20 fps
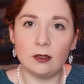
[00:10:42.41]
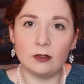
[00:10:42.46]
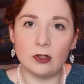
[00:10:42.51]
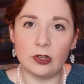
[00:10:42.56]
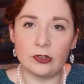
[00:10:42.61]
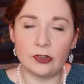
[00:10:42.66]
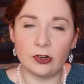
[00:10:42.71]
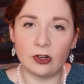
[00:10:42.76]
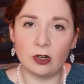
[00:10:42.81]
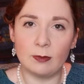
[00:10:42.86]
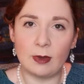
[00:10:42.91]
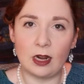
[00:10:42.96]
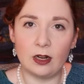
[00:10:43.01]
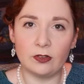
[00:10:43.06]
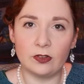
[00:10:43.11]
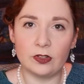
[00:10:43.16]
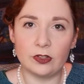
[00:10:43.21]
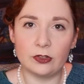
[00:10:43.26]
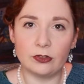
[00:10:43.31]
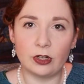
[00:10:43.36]
a certain amount
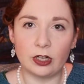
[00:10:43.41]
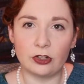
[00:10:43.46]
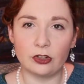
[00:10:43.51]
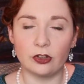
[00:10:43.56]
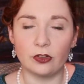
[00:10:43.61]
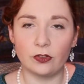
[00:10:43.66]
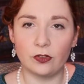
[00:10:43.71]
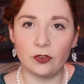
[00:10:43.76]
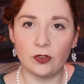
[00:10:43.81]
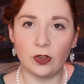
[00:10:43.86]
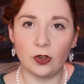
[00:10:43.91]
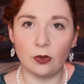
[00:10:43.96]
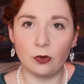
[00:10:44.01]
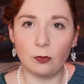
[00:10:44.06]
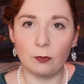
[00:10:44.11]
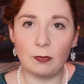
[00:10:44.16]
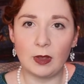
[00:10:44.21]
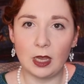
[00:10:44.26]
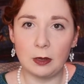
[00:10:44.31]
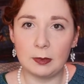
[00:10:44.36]
of constriction.
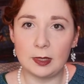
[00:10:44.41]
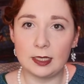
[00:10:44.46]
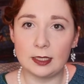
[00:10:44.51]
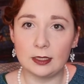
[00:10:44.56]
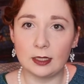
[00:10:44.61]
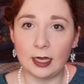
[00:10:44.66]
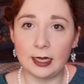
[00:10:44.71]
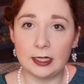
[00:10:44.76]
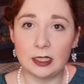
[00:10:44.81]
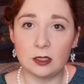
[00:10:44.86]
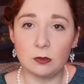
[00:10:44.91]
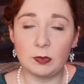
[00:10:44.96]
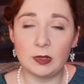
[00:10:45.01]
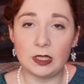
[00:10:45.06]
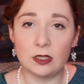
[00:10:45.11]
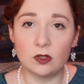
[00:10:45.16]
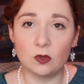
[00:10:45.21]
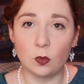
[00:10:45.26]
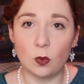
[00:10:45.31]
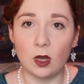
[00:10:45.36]
So babies like to be
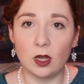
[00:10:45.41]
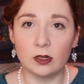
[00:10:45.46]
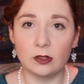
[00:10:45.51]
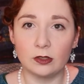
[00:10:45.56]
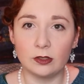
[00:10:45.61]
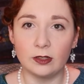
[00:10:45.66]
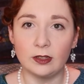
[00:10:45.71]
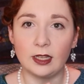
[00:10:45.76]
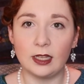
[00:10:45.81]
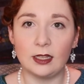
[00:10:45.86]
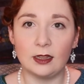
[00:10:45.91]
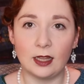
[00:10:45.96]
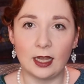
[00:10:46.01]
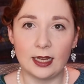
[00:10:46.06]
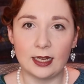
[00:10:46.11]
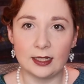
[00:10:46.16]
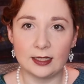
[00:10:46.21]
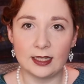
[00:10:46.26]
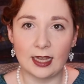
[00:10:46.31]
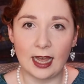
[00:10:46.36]
swaddled. They
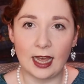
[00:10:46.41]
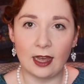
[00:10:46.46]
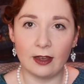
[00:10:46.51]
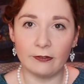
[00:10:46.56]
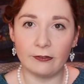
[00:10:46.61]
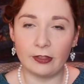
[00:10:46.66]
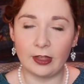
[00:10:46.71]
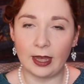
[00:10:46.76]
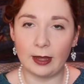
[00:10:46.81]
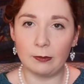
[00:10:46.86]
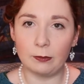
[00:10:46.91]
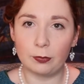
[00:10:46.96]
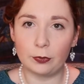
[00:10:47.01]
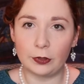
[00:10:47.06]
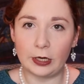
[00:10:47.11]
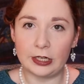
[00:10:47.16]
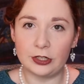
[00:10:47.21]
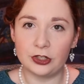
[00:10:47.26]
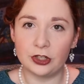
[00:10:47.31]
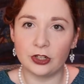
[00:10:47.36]
like to have that
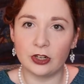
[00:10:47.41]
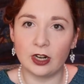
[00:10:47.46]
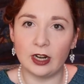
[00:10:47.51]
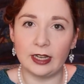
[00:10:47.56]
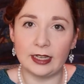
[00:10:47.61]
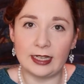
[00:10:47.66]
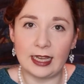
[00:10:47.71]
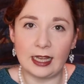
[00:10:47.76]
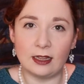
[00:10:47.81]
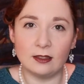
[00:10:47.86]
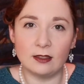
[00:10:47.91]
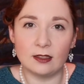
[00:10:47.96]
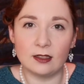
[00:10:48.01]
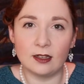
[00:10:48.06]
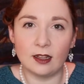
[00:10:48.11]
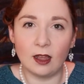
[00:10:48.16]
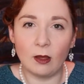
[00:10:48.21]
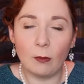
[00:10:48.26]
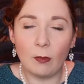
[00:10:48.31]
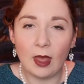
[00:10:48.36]
pressure against
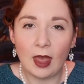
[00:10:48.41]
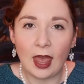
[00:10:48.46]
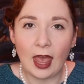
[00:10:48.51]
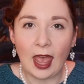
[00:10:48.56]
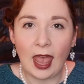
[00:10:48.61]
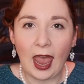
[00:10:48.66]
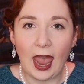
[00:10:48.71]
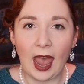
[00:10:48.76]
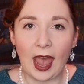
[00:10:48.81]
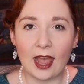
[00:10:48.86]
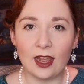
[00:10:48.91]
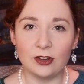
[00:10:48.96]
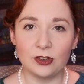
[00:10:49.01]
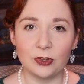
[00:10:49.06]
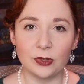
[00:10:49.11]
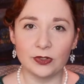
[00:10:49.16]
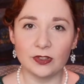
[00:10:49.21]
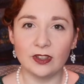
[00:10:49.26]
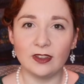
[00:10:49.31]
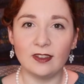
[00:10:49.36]
them. And
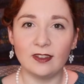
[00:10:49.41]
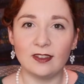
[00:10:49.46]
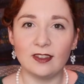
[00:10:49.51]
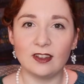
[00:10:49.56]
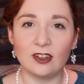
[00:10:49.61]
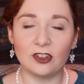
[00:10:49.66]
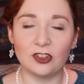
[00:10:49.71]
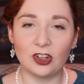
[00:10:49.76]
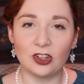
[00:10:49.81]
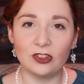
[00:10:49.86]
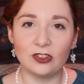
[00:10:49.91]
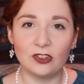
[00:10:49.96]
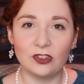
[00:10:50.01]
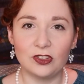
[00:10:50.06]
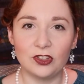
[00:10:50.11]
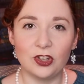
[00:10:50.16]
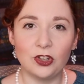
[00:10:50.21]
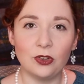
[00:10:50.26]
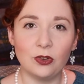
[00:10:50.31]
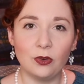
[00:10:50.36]
you see this in adults
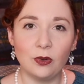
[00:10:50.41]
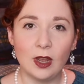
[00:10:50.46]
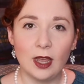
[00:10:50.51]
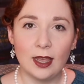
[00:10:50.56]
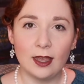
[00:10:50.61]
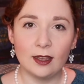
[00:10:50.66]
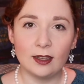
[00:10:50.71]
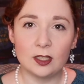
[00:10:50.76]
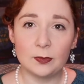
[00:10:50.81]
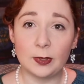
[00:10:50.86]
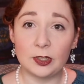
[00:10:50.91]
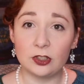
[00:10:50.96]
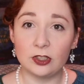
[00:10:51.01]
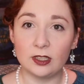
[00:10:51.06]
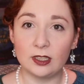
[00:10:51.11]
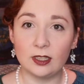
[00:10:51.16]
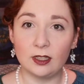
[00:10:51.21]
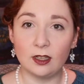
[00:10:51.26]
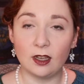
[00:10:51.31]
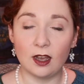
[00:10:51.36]
too,
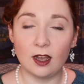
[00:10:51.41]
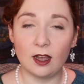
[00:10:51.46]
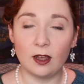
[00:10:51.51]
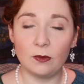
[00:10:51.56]
especially